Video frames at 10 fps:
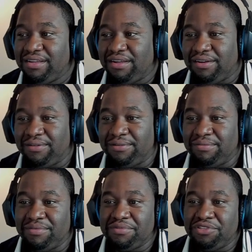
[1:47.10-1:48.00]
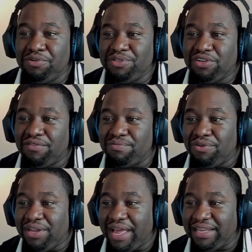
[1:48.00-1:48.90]
Um, Ubisoft is
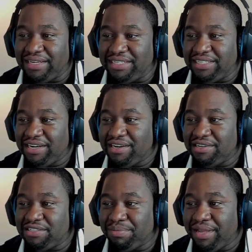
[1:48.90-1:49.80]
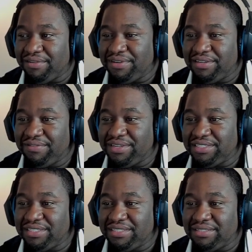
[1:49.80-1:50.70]
more likely to share its plans for The
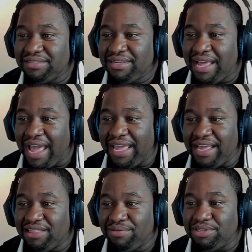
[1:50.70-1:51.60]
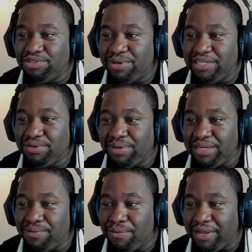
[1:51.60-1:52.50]
Division at E3
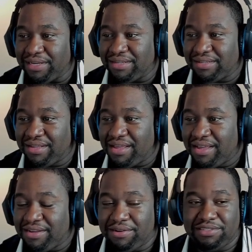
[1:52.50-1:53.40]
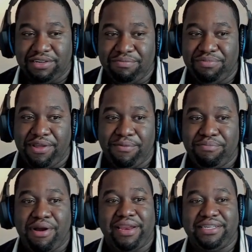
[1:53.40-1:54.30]
2021. And so they, they were
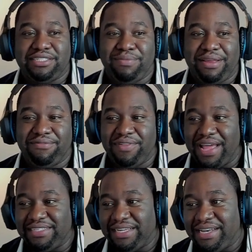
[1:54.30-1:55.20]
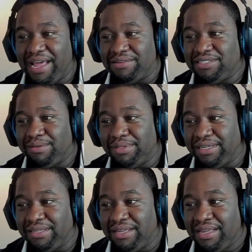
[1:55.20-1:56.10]
probably just waiting for that to announce
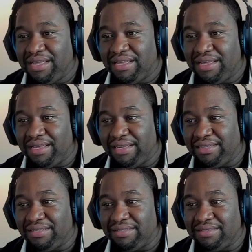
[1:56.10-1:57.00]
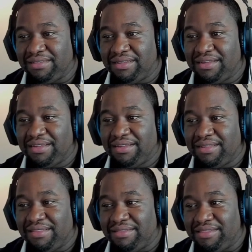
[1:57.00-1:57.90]
something. And
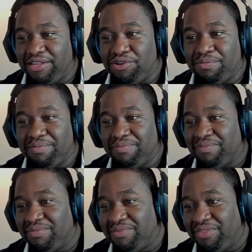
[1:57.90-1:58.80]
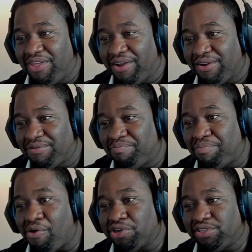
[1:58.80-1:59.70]
the their
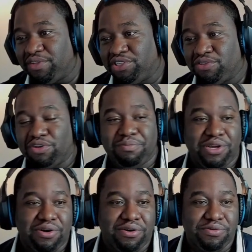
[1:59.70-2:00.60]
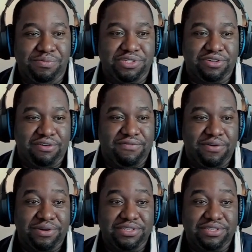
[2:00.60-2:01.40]
portion of the show is going to be called Ubisoft Forward.